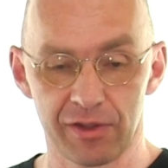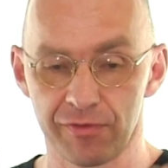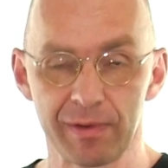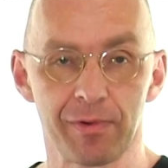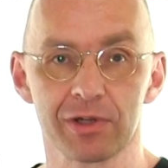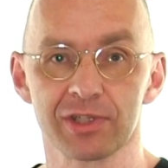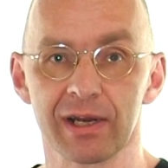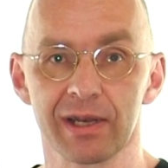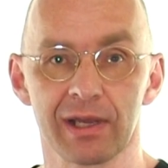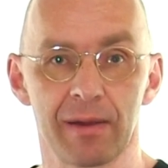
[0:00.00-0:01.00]
three-ball
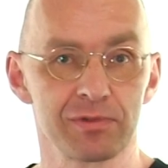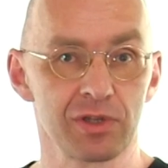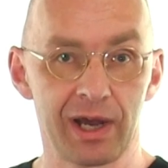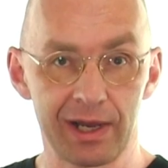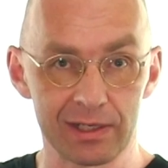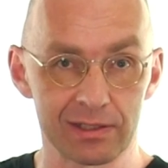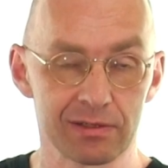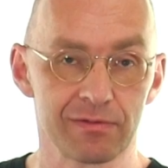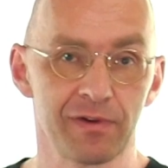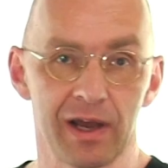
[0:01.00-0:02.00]
juggling up to height
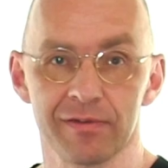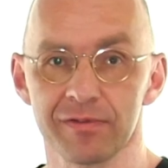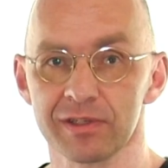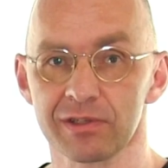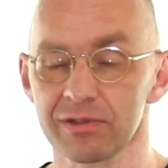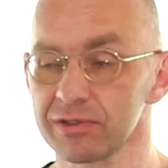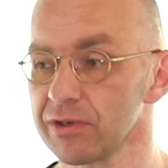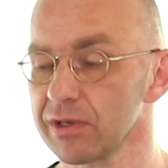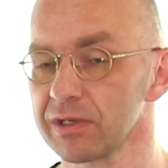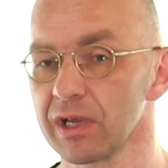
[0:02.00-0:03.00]
five is
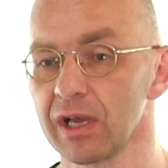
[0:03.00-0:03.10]
concerned.